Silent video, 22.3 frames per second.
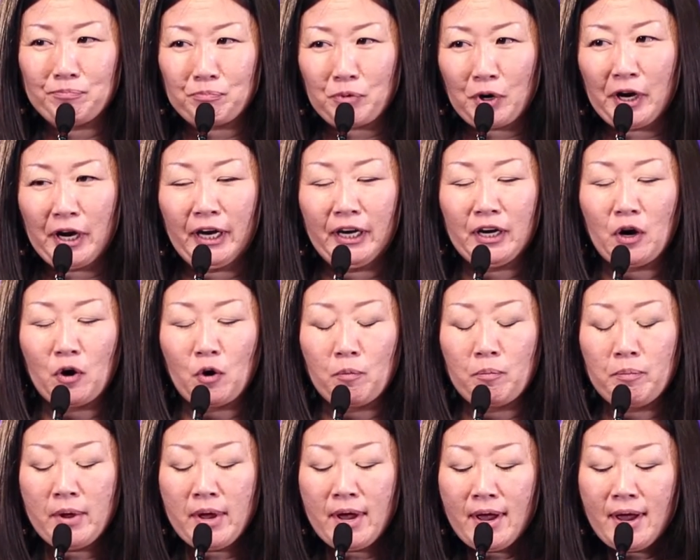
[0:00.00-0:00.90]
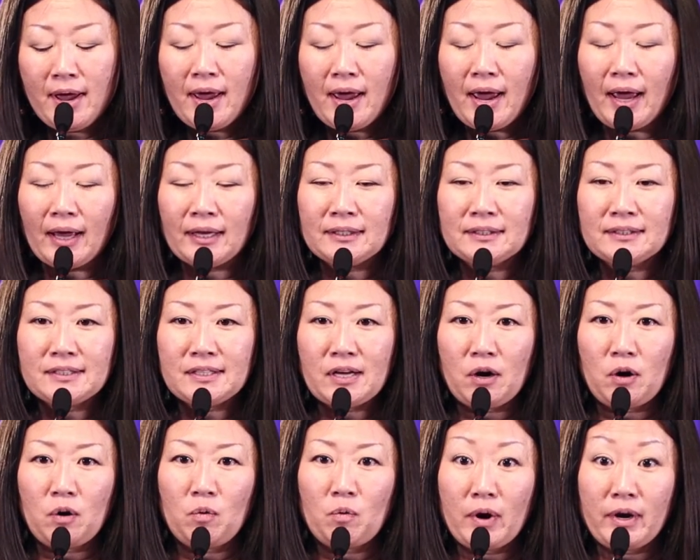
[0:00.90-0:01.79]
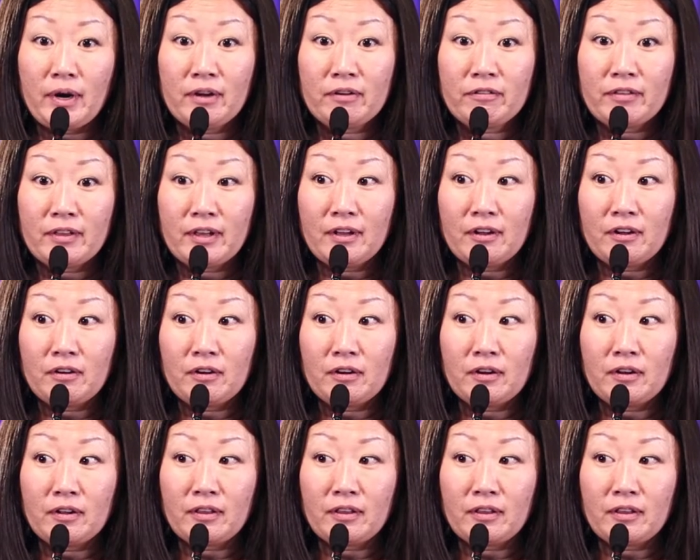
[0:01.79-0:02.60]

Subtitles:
bringing home. And so one of the